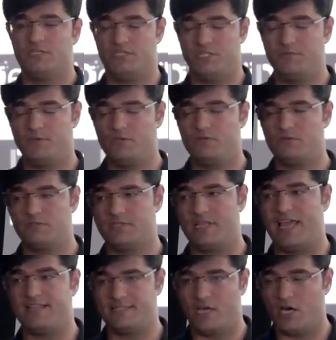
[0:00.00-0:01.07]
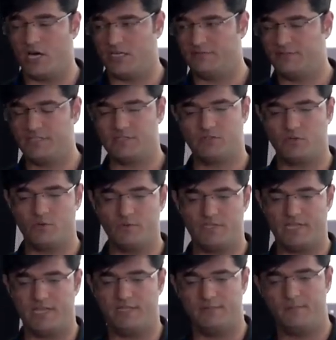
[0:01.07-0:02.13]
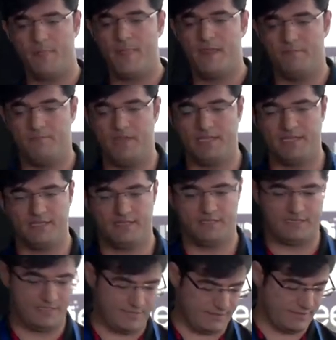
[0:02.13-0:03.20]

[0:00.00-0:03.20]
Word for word: GPUs as a hardware, so we can make a uh,